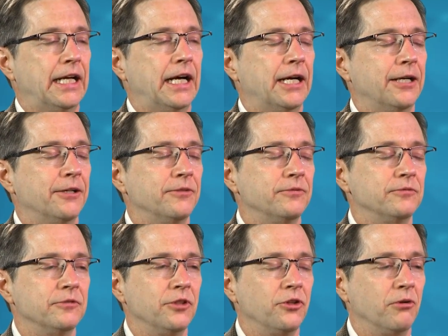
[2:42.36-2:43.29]

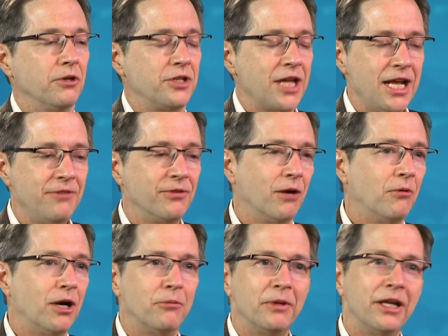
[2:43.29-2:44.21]
They're retained very well,